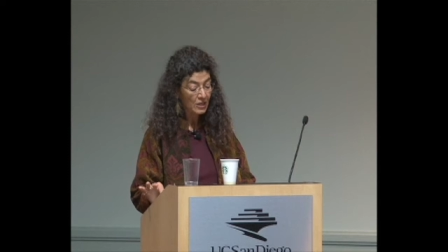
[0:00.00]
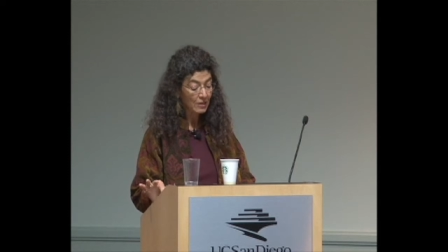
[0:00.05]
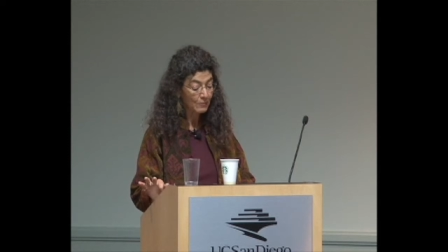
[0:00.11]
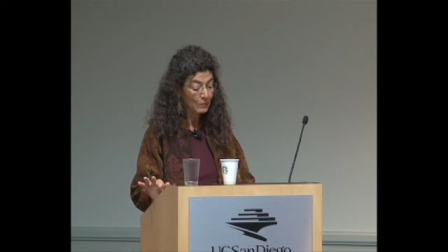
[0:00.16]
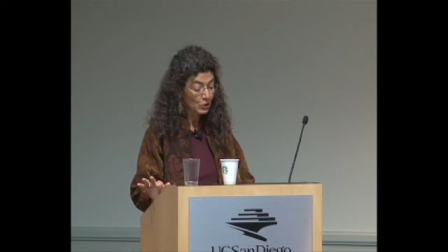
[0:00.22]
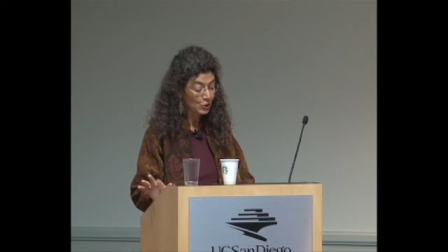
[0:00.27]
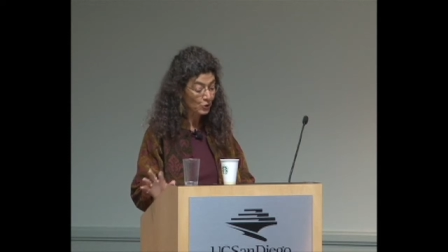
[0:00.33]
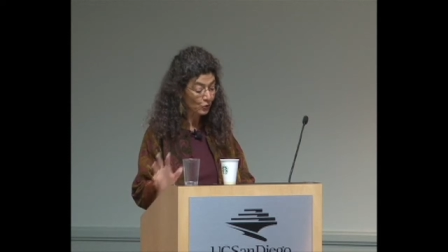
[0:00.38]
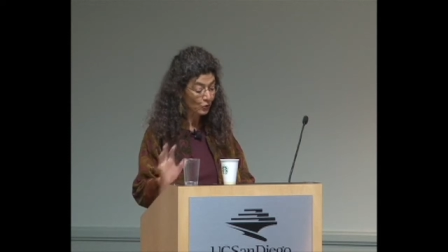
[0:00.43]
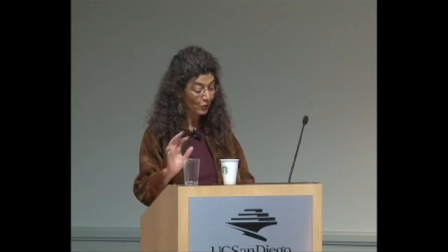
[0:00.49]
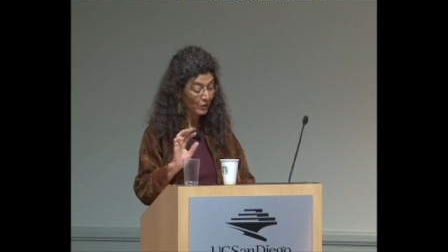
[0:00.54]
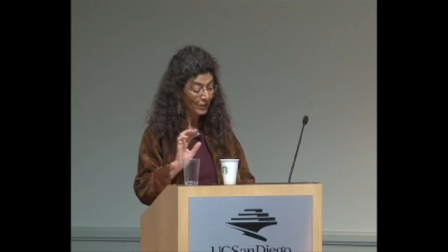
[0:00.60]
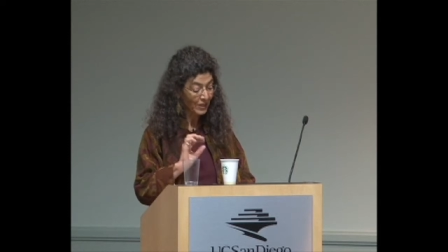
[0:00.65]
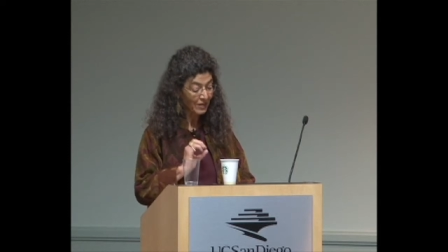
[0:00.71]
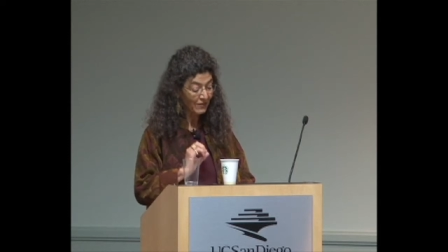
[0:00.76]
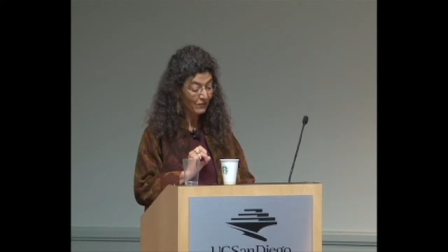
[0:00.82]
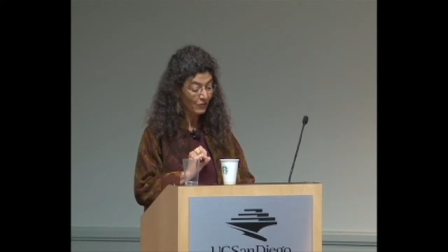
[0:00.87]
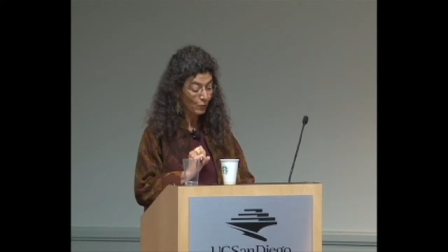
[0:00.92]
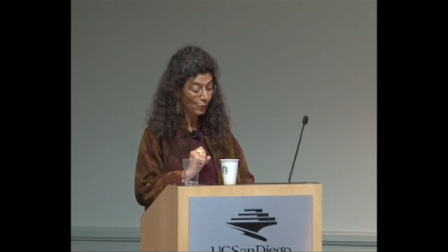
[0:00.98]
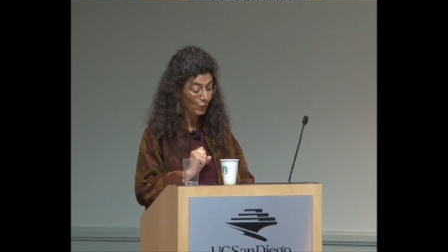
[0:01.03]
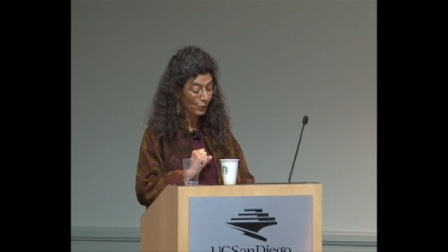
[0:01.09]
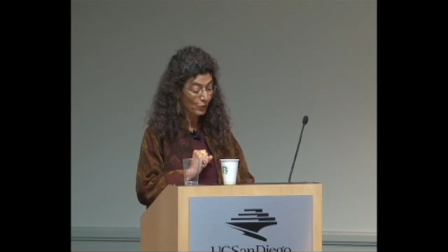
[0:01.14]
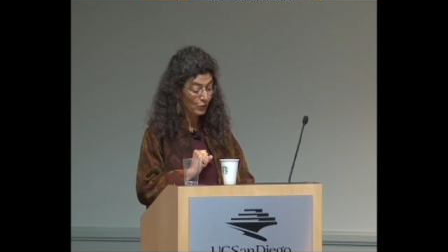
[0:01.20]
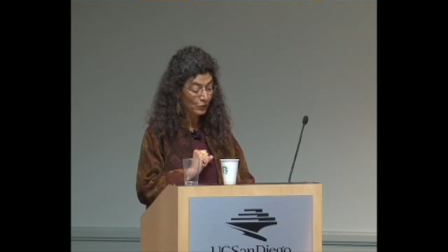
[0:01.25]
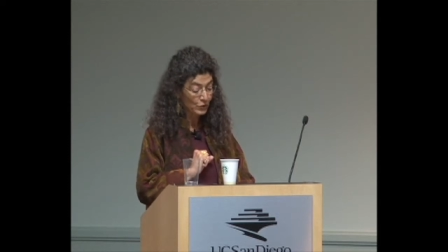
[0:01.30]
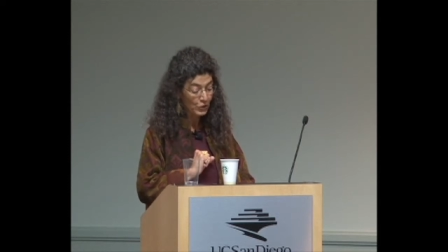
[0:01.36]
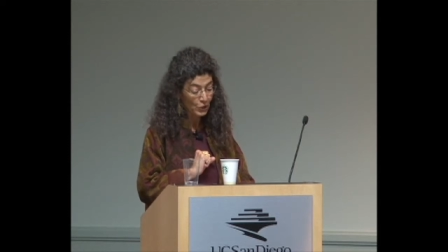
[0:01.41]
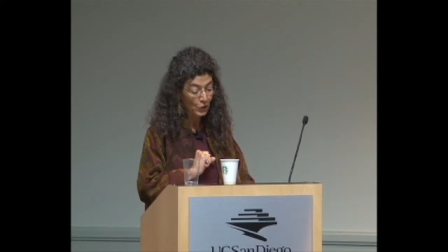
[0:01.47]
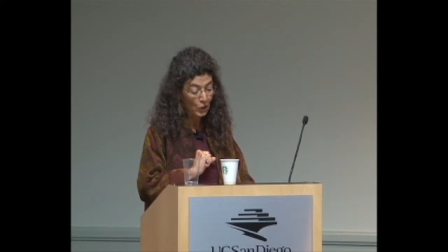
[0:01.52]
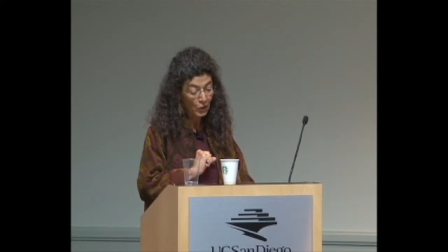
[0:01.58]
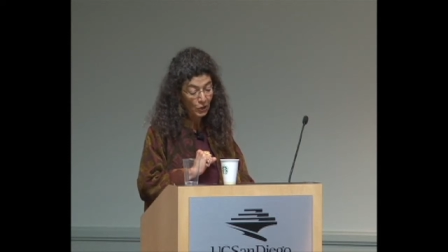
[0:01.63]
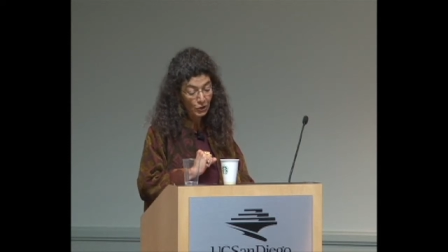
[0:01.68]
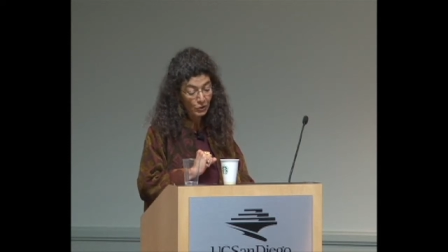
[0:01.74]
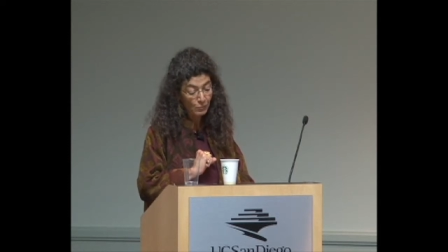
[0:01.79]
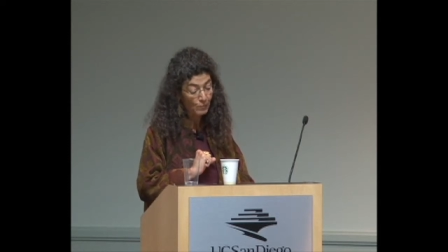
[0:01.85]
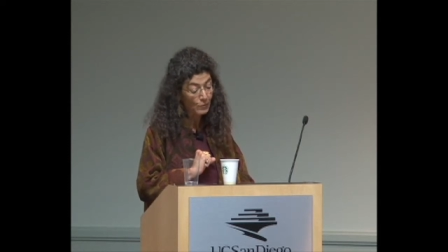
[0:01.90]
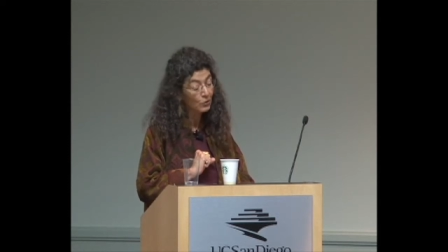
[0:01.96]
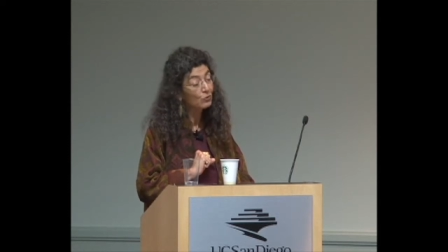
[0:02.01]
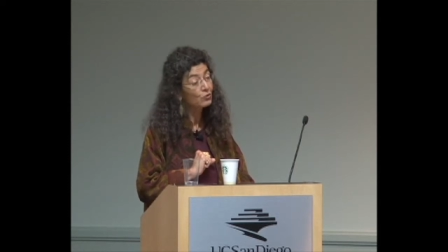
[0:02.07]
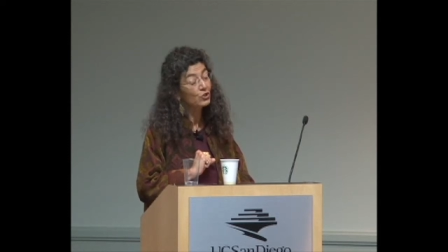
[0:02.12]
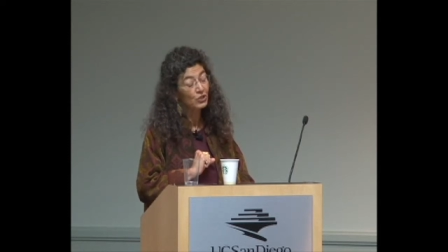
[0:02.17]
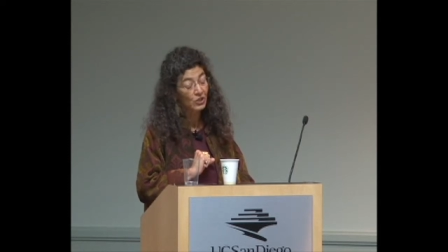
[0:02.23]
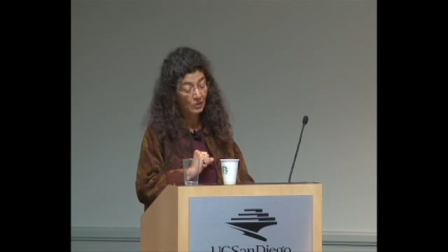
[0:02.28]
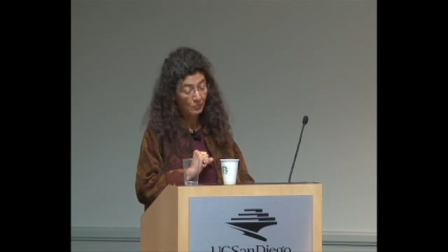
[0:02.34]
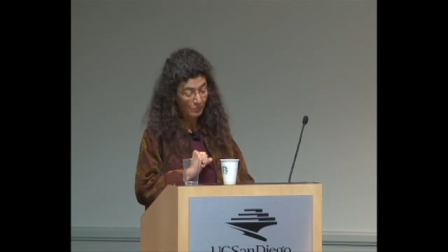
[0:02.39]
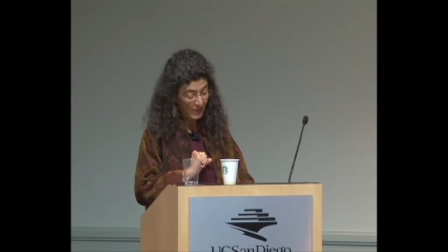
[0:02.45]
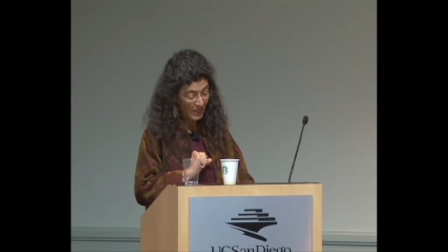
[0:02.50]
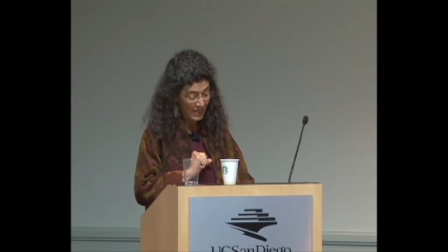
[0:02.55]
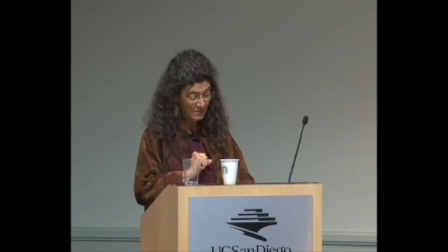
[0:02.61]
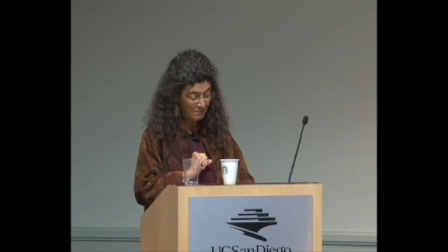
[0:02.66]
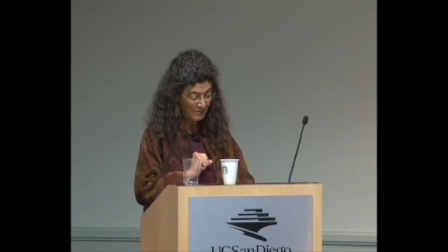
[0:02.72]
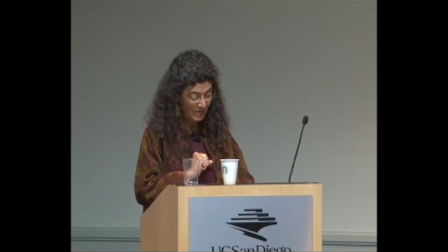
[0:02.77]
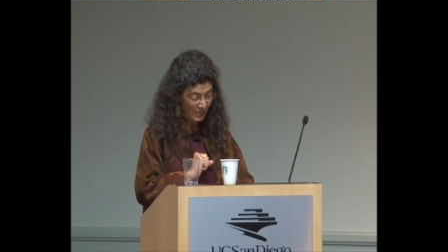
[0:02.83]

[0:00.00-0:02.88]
the majority of the world's large blue chip and